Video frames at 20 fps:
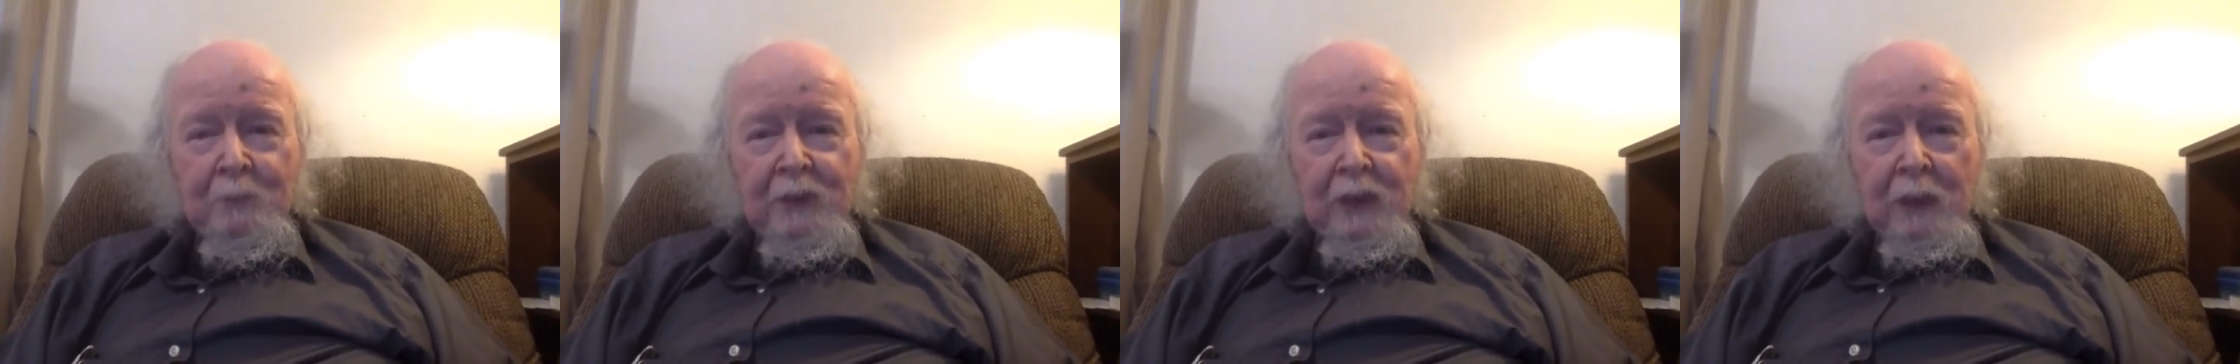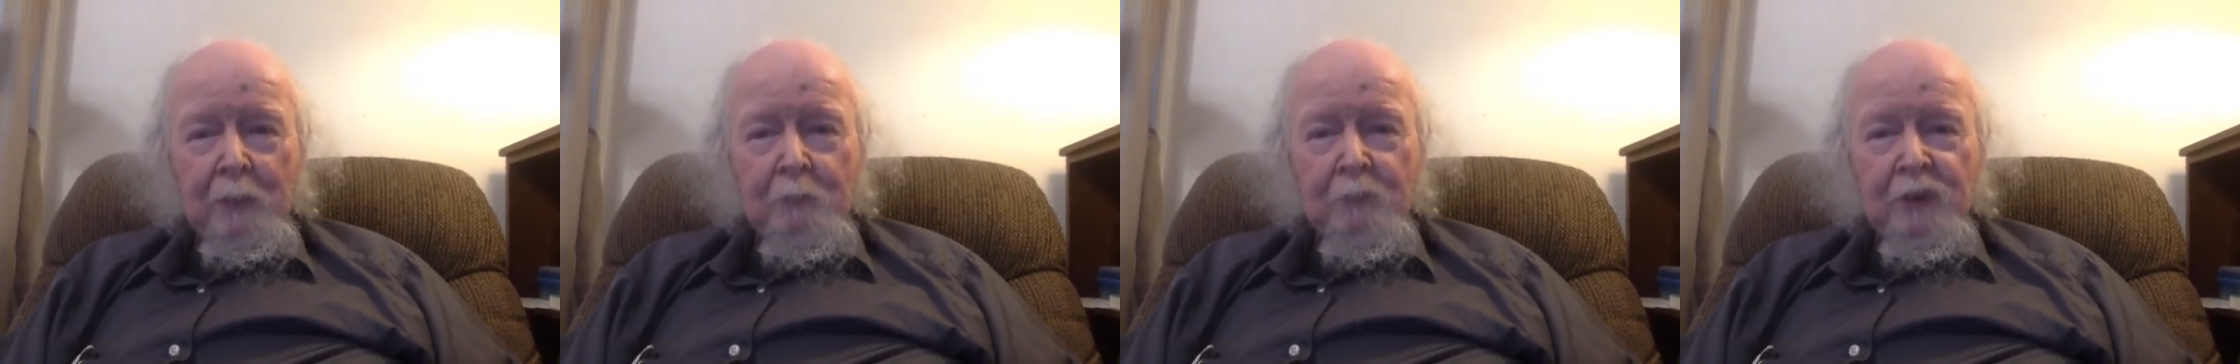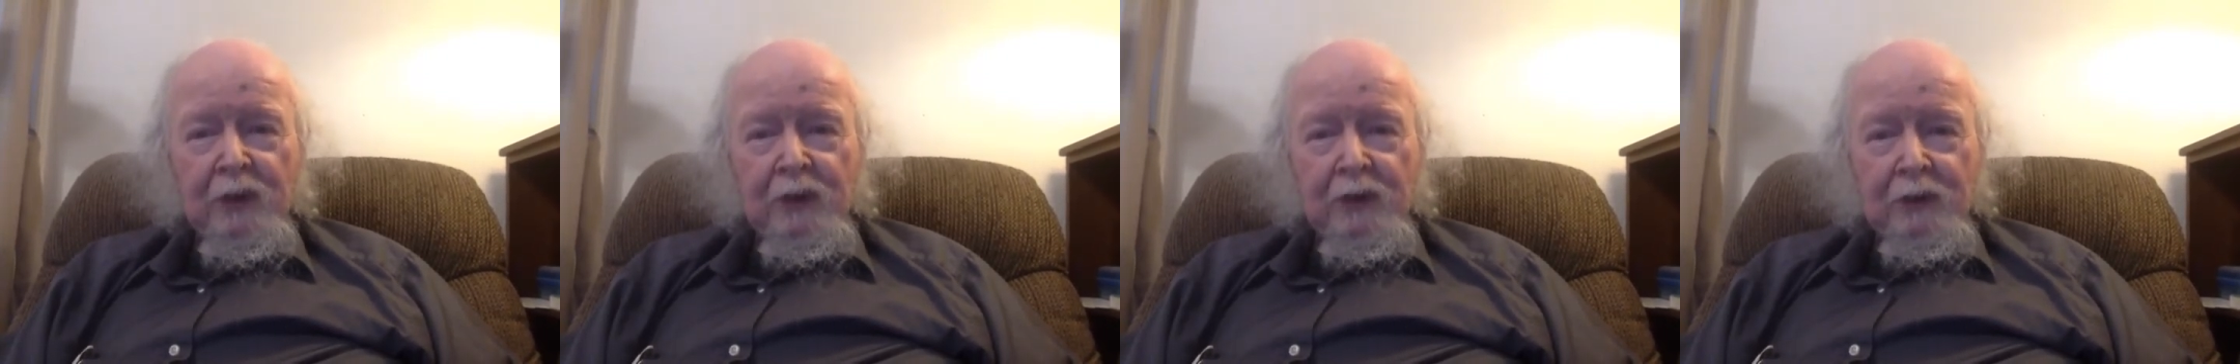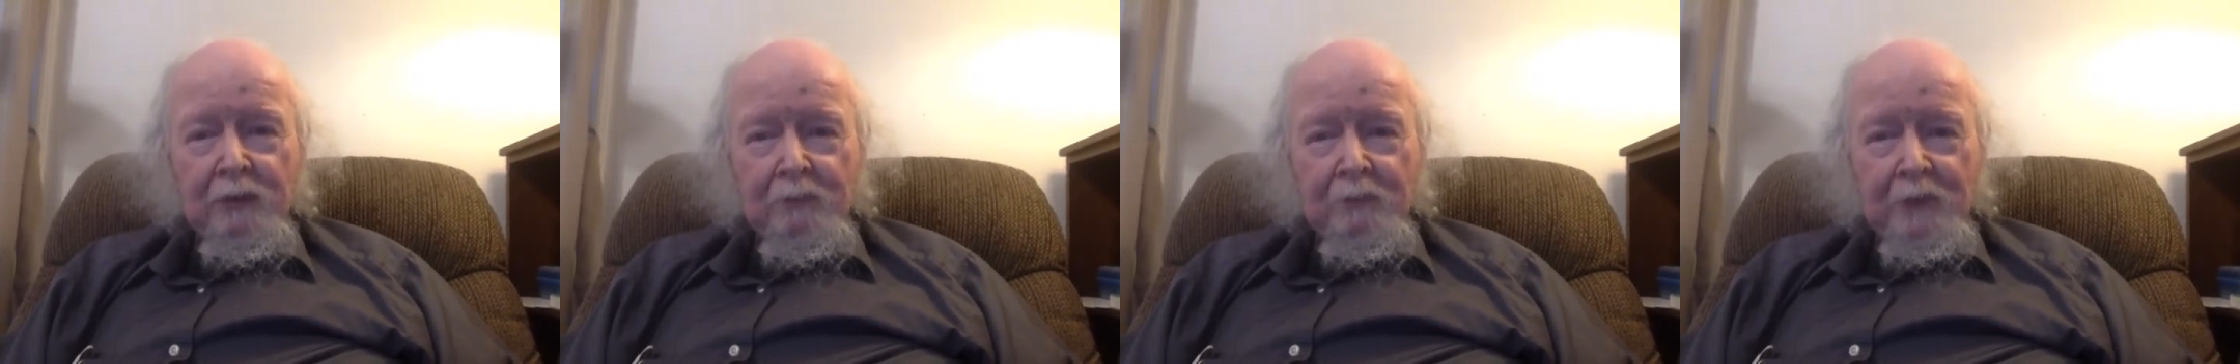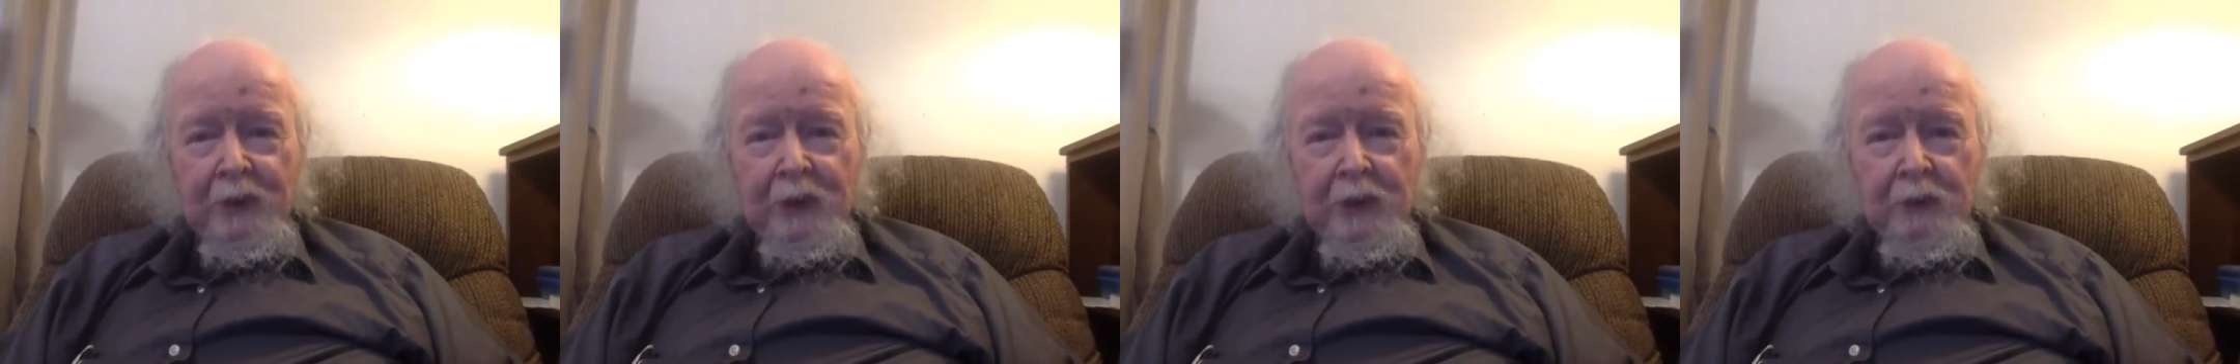
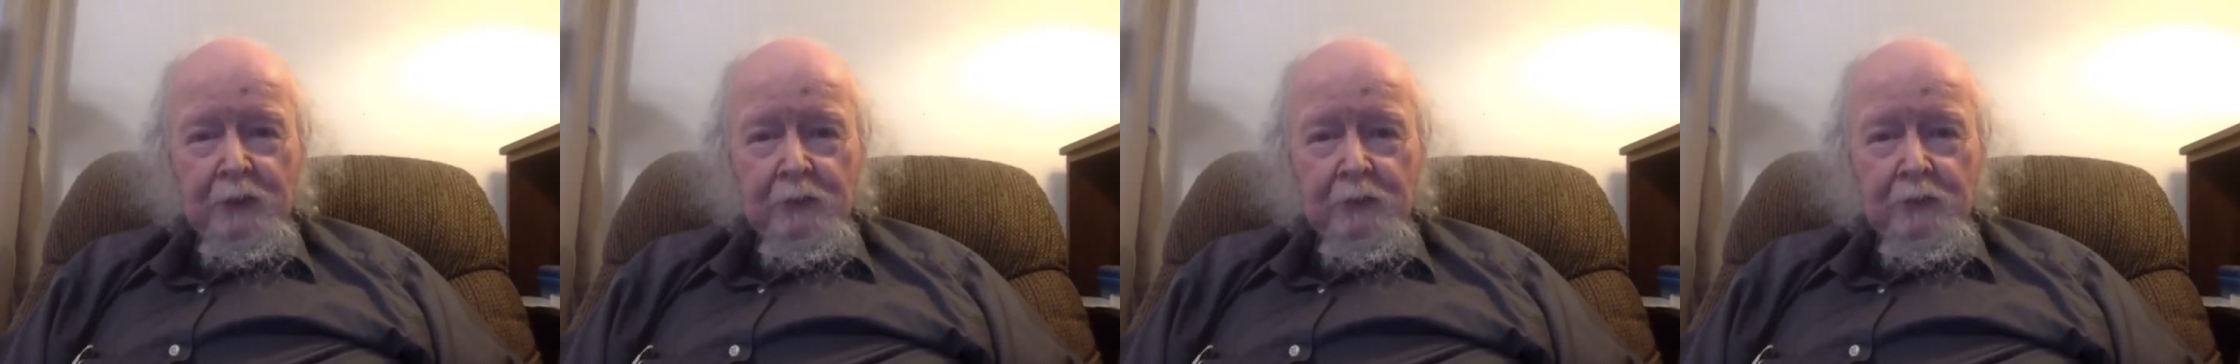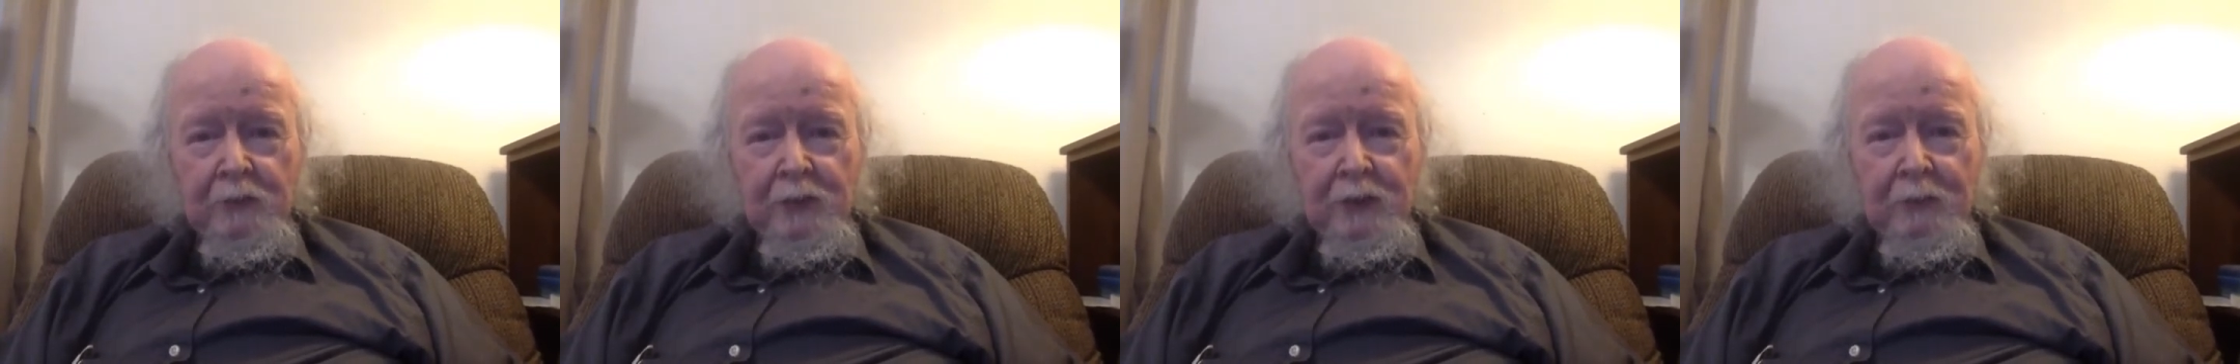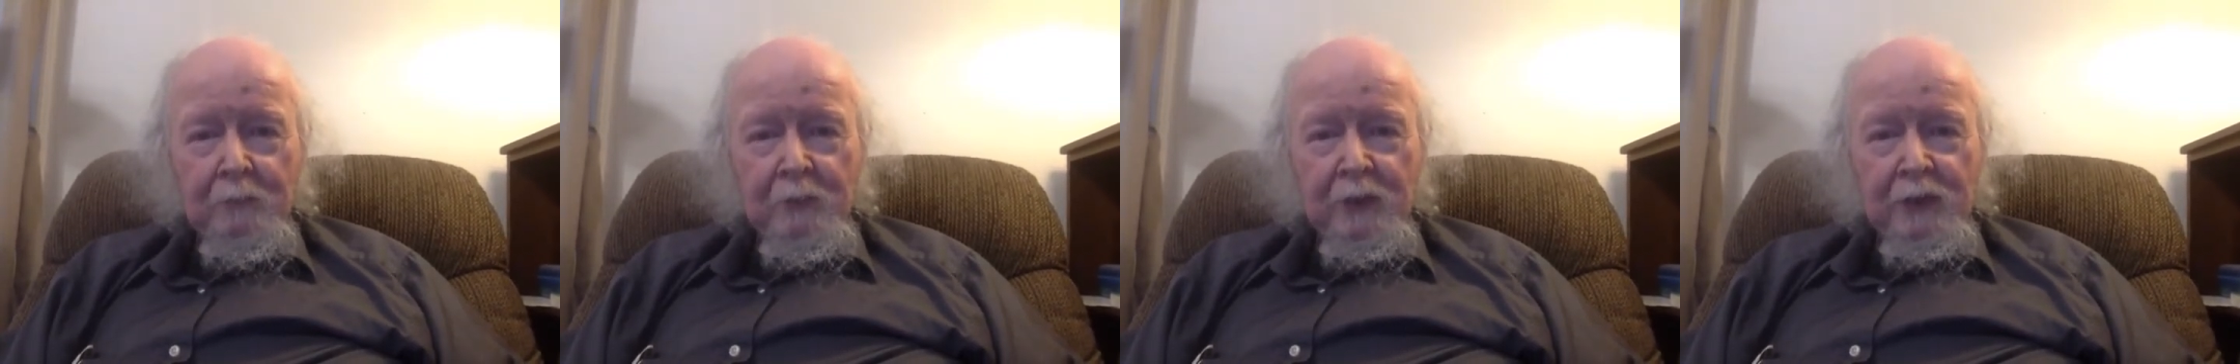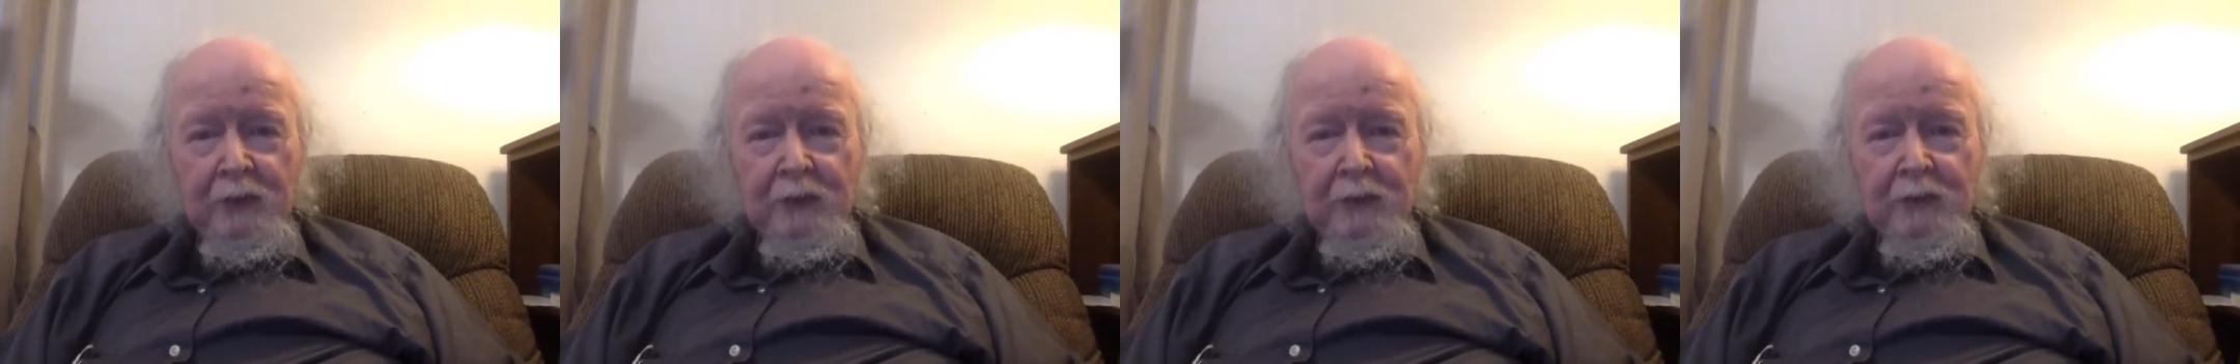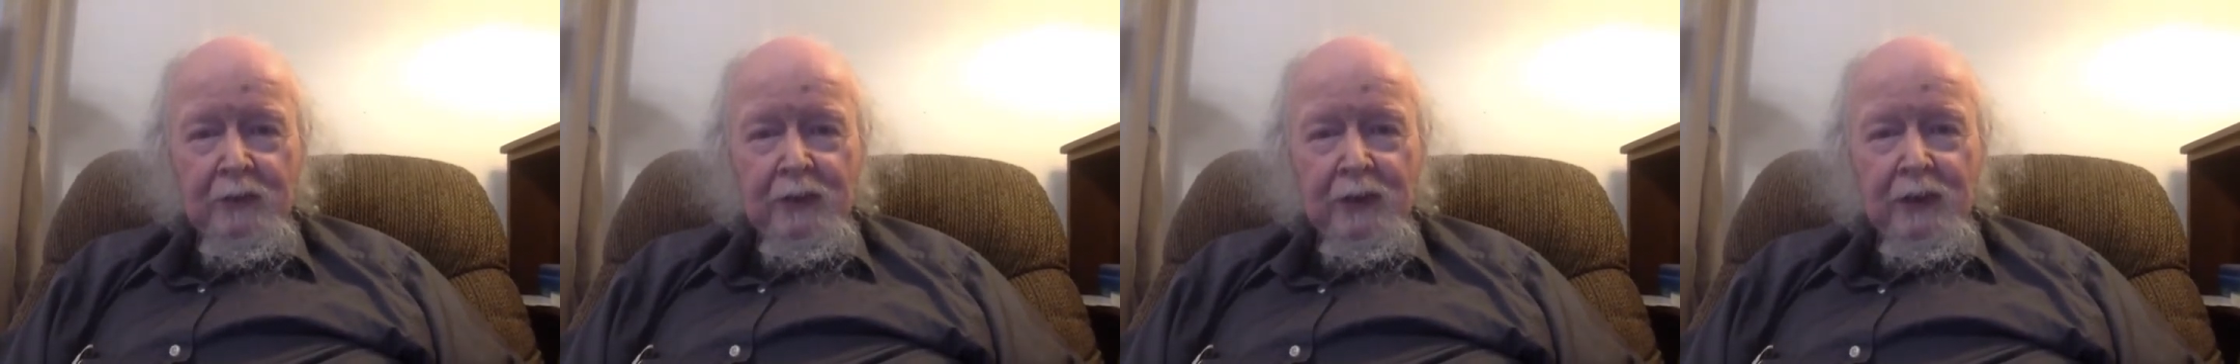Objectificators, he
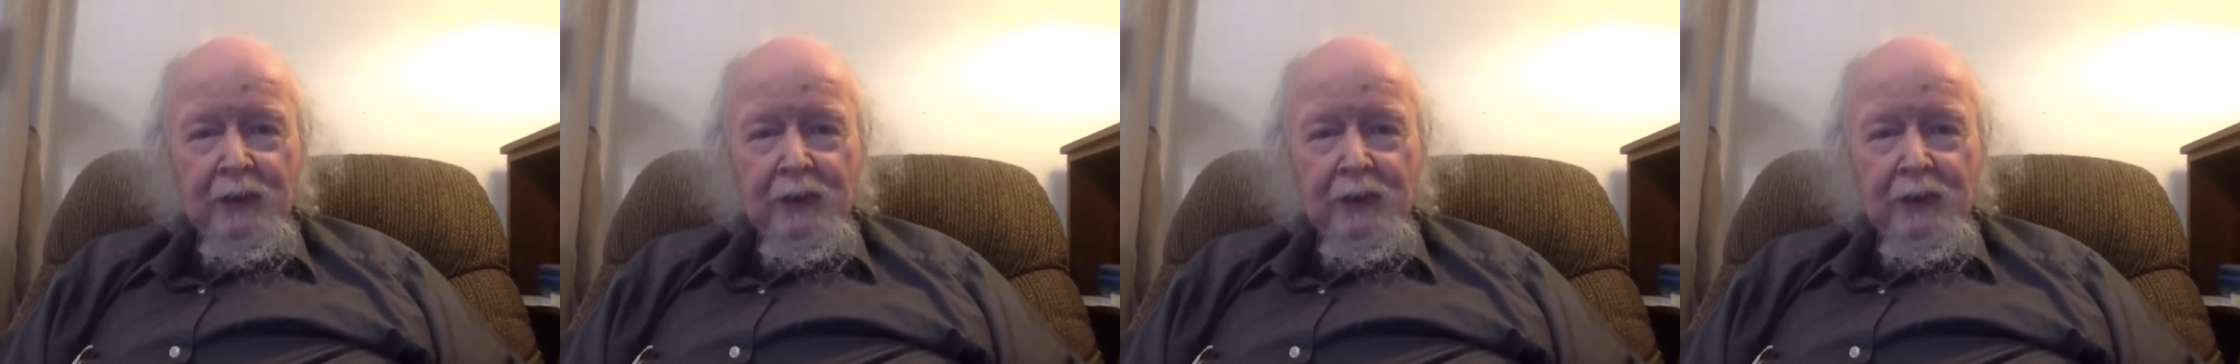muttered,